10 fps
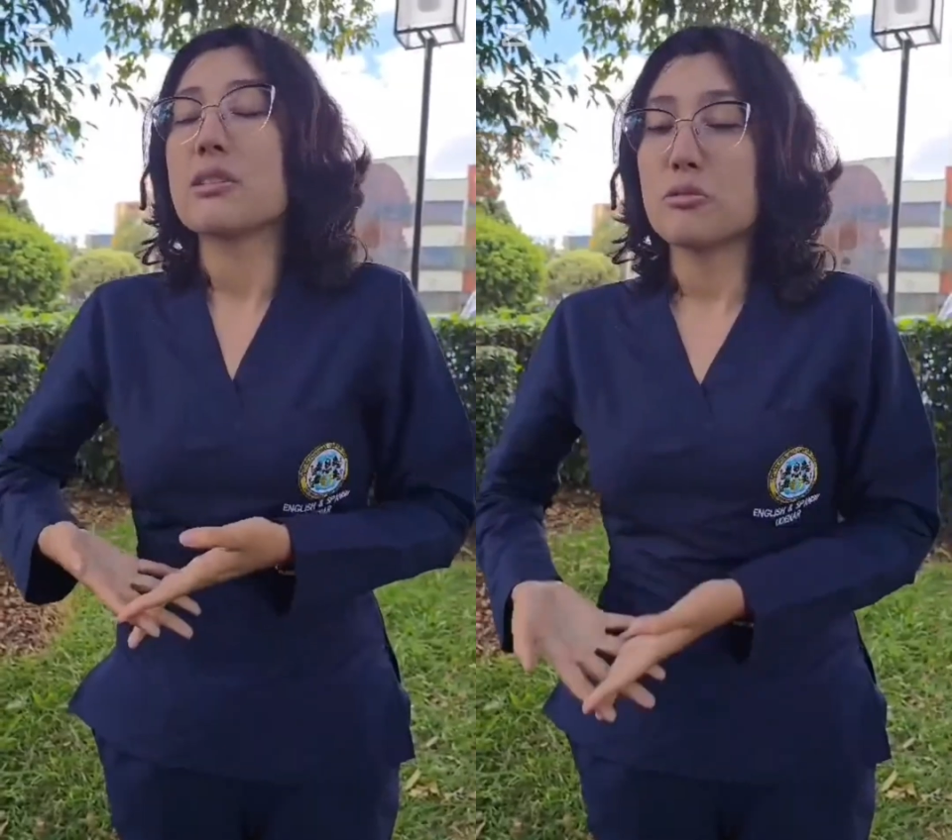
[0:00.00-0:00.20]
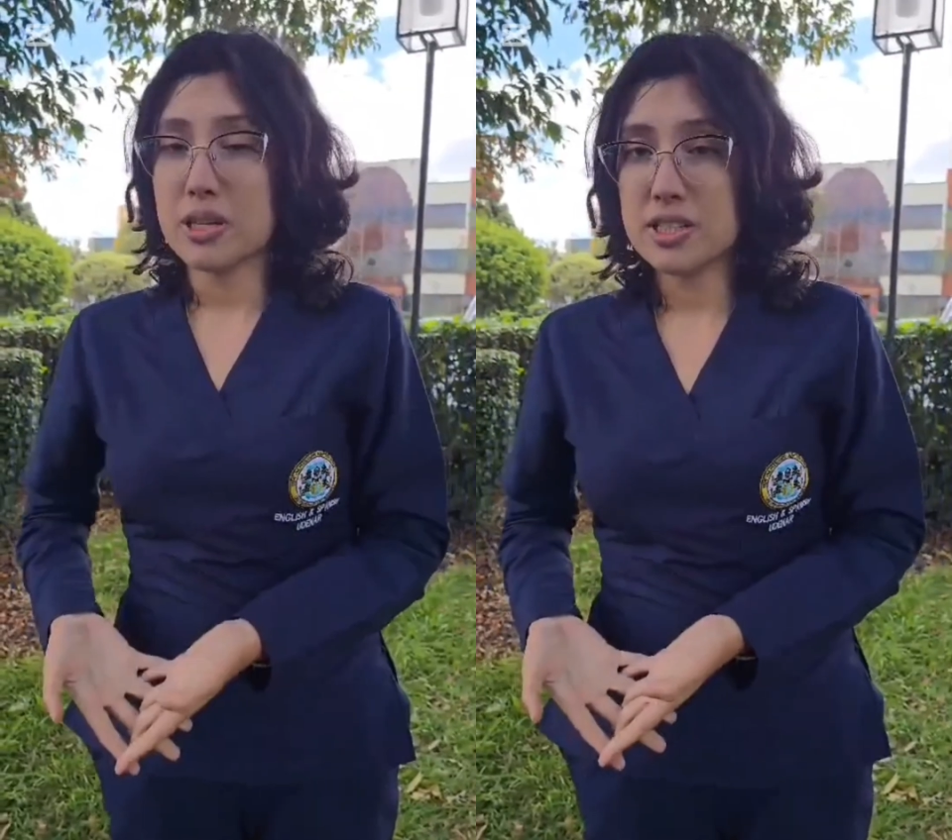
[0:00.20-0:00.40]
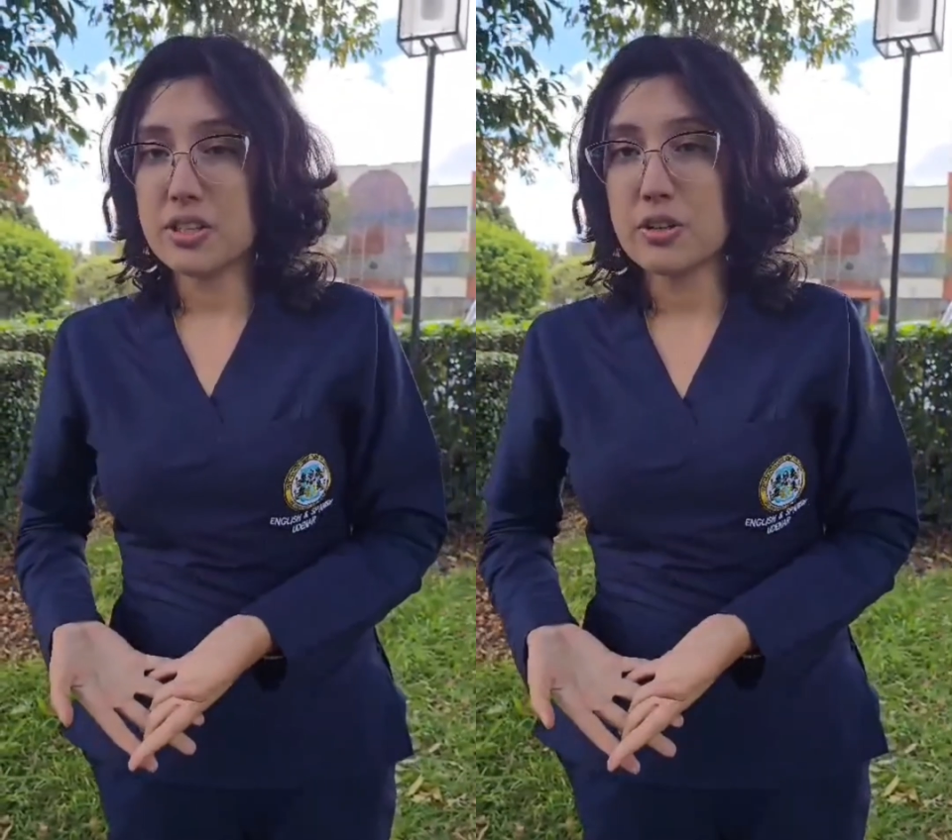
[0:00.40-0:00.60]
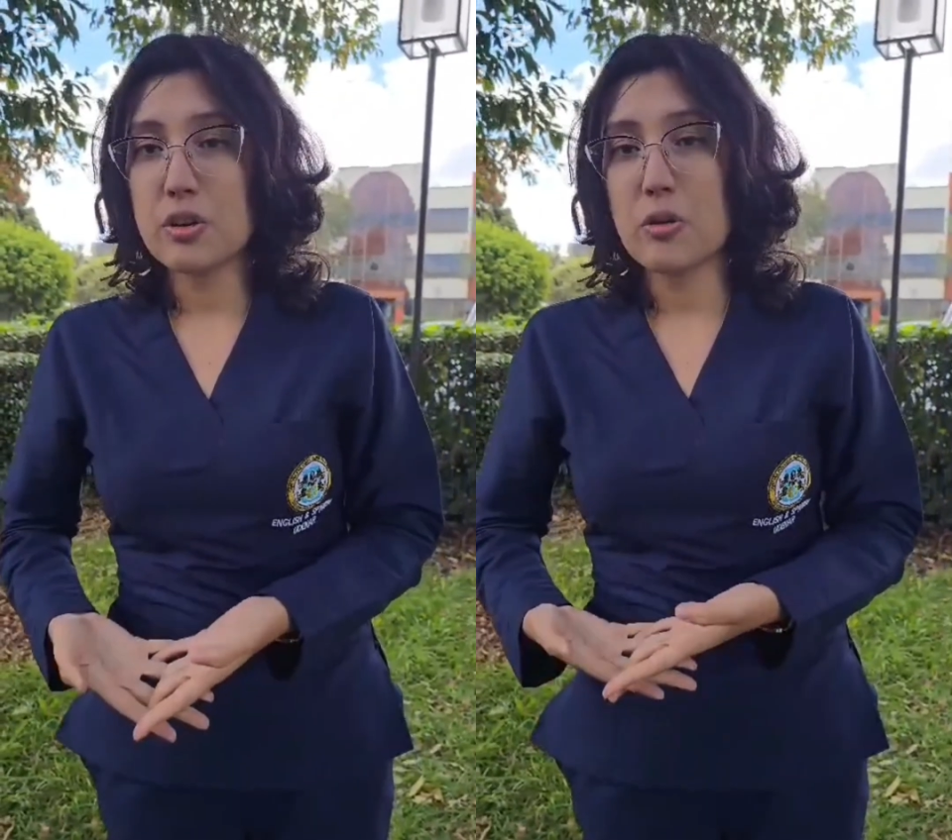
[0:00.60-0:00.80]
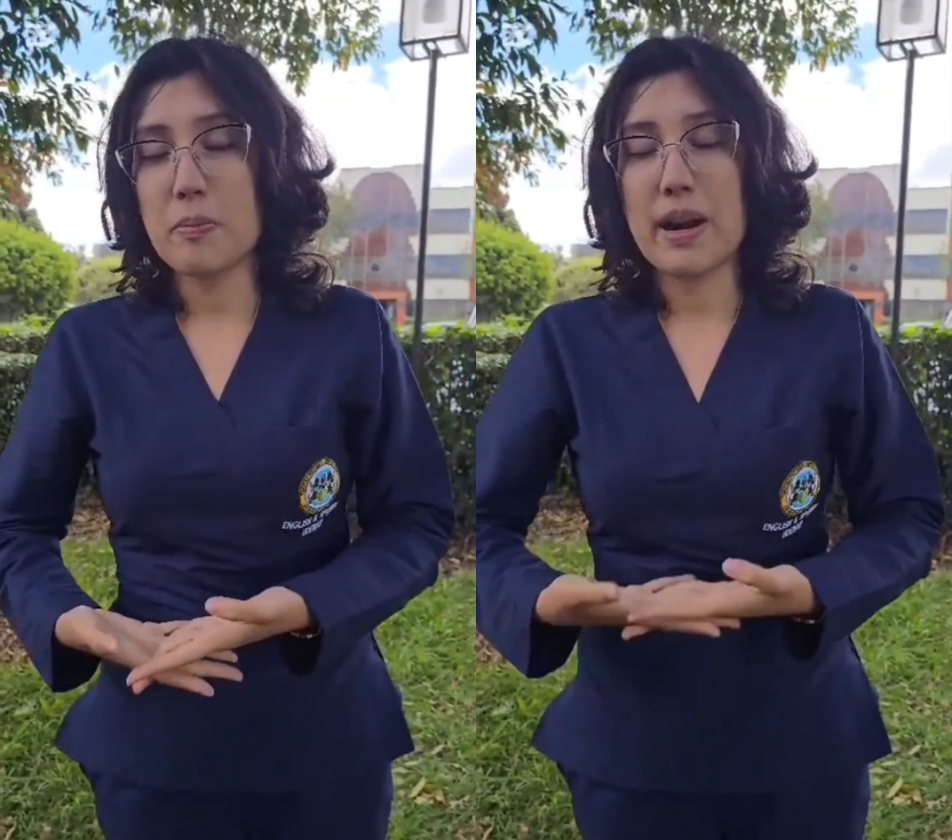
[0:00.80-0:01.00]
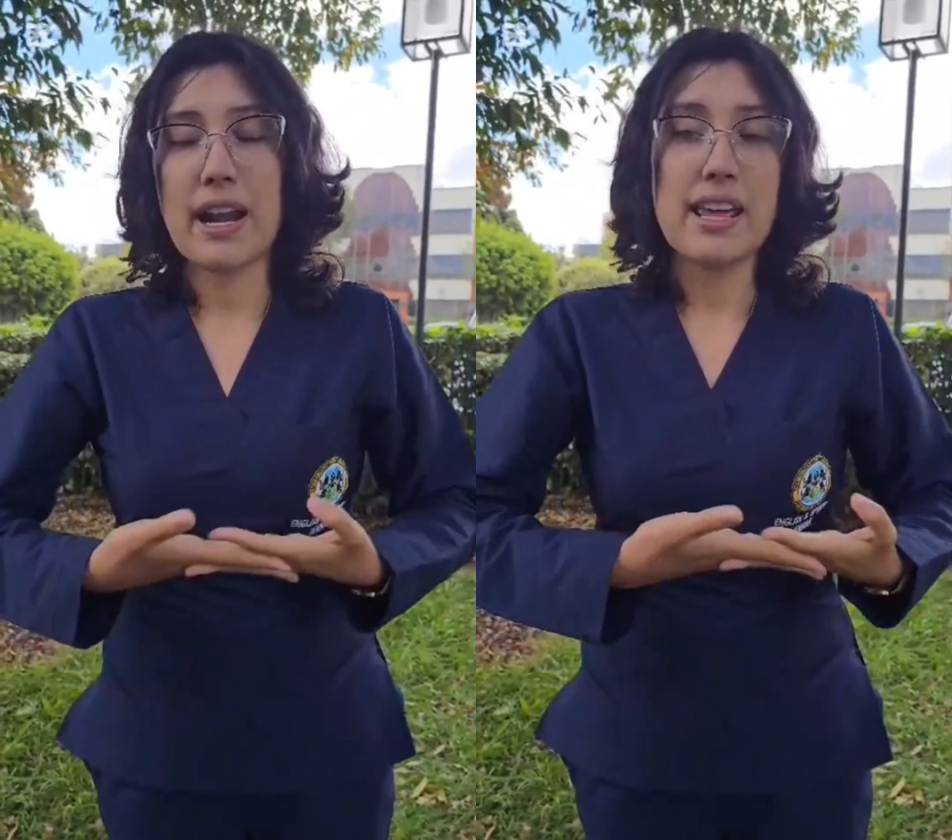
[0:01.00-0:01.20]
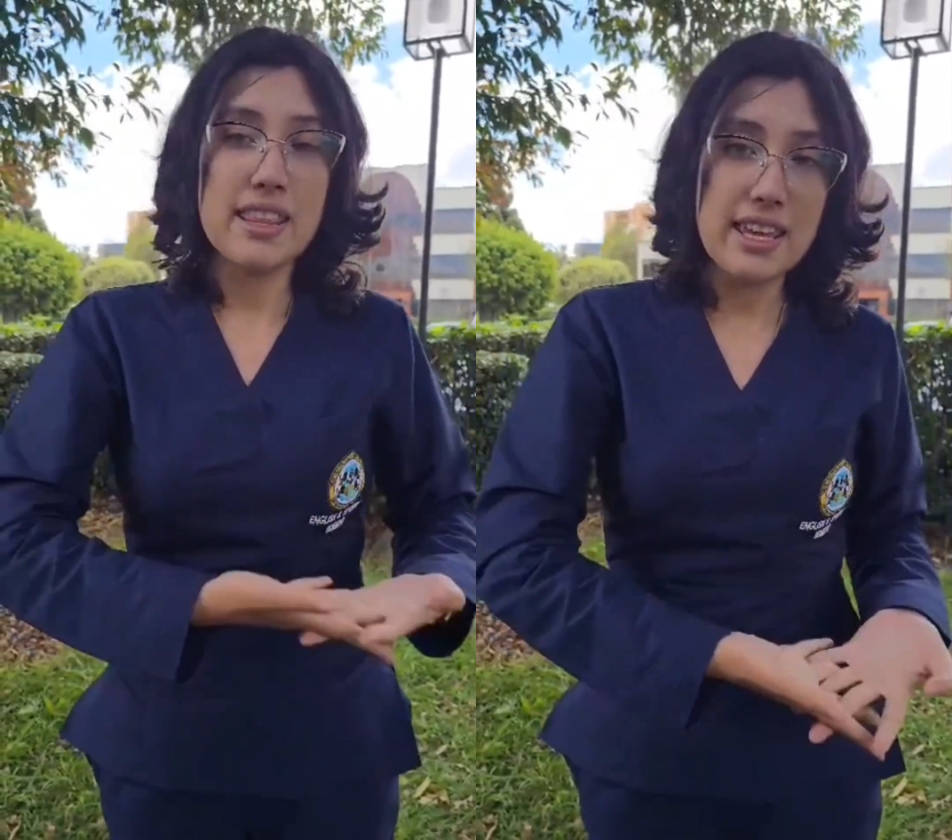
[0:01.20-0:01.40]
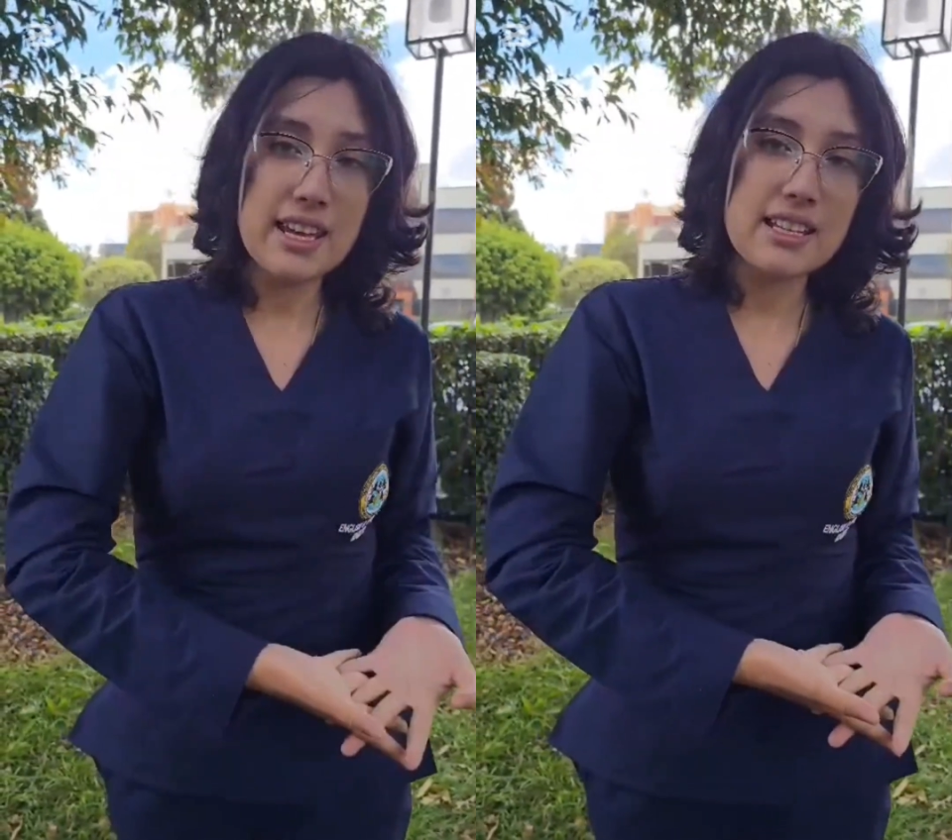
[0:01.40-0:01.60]
questions, compare
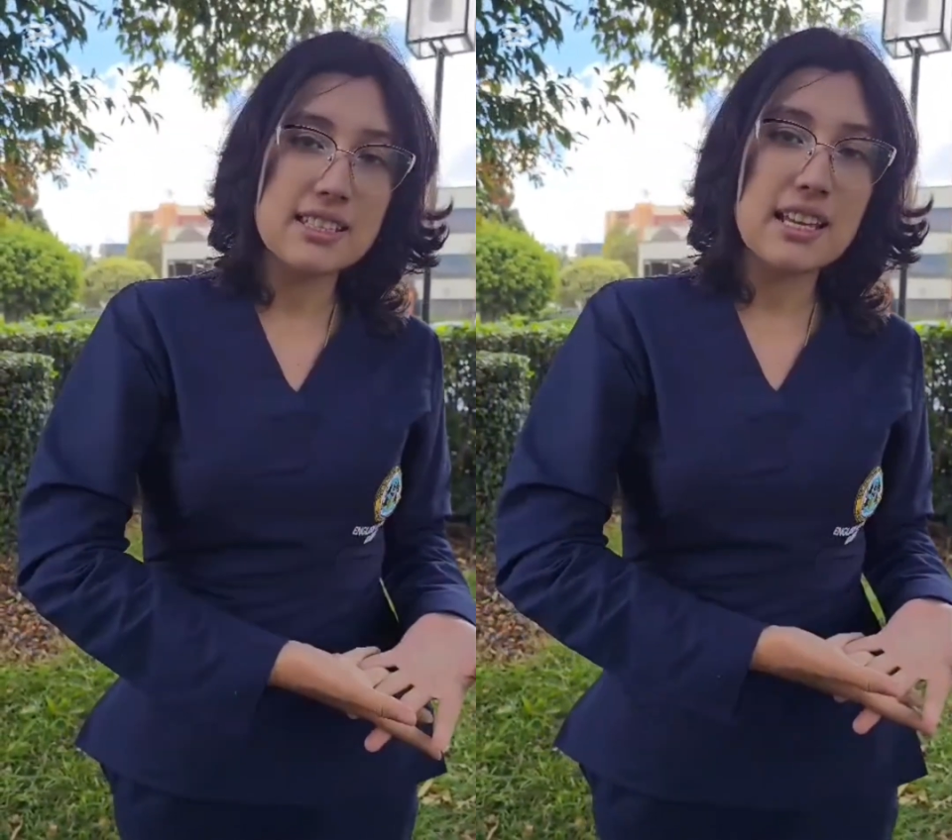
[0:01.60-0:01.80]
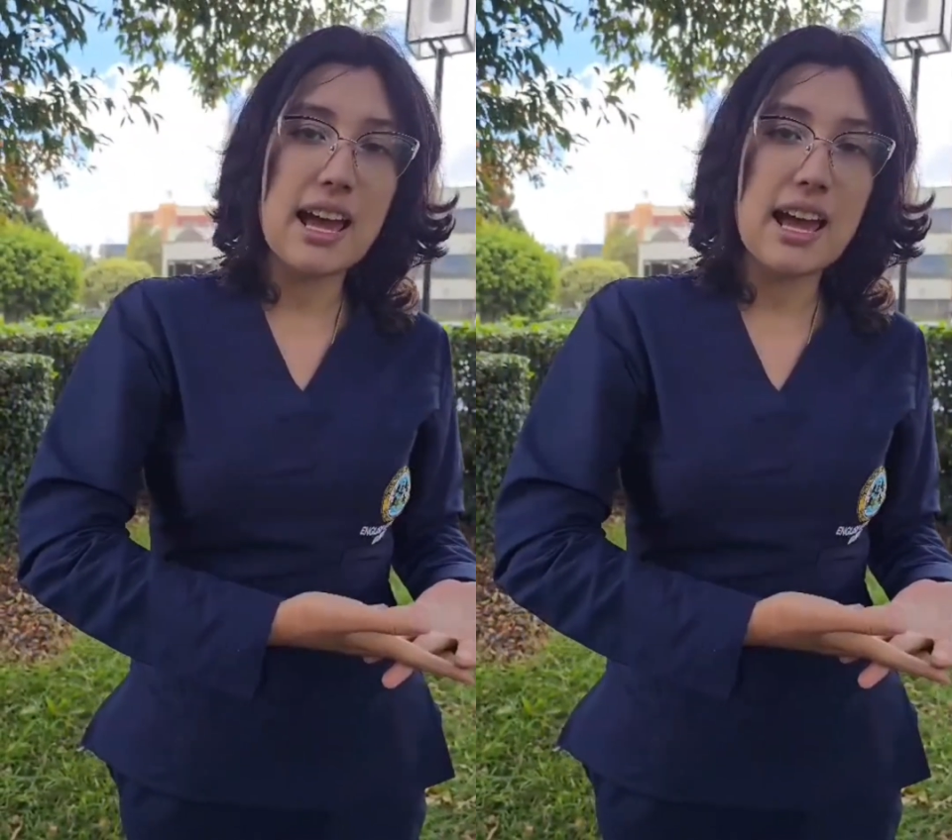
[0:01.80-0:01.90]
ideas,